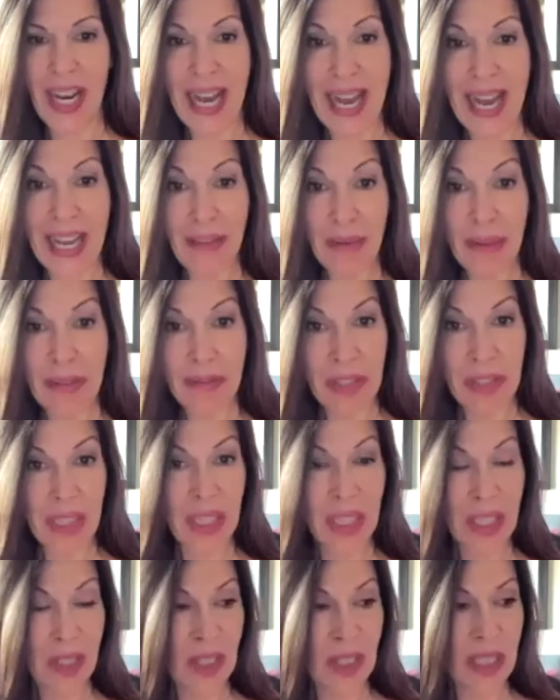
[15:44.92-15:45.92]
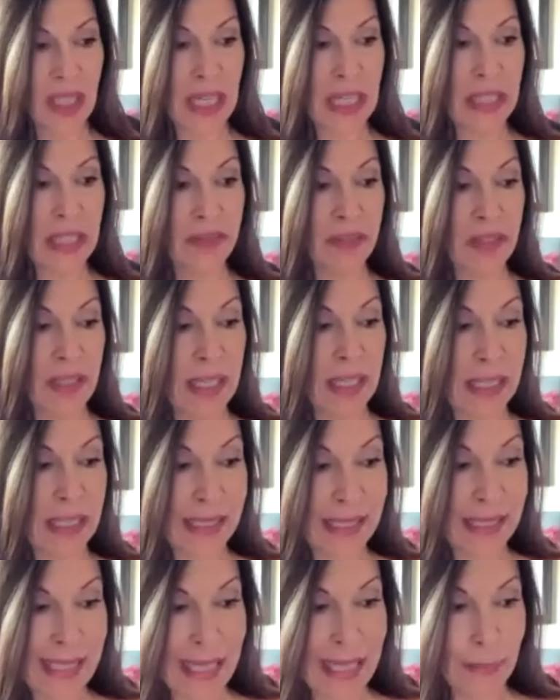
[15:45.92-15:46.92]
I've been feeling a lot of like
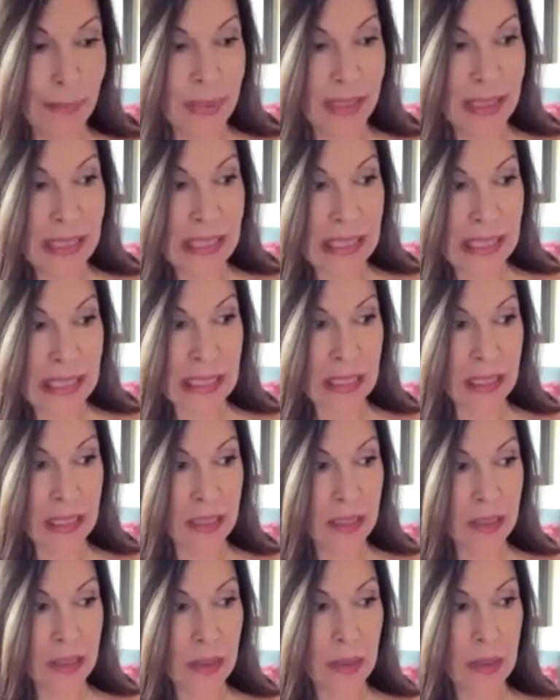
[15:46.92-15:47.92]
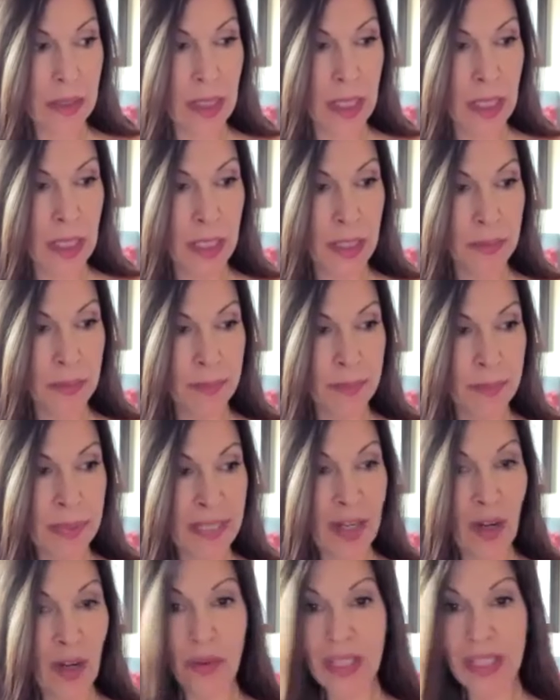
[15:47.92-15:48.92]
zaps and zings, um, but I
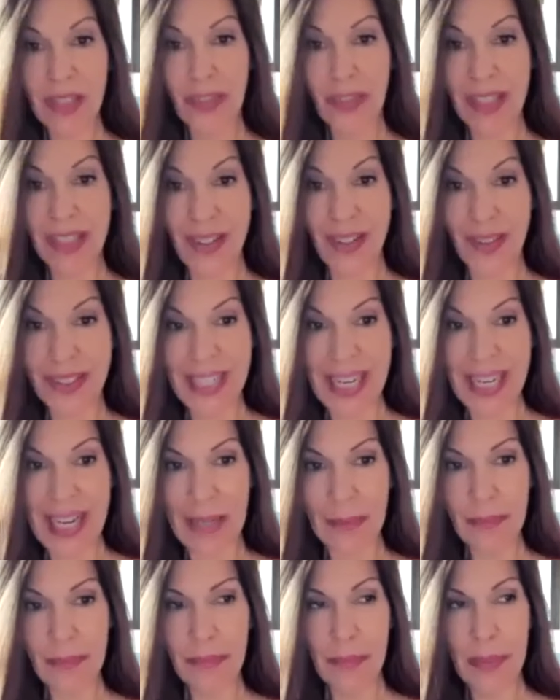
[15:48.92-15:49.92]
always feel that all the time.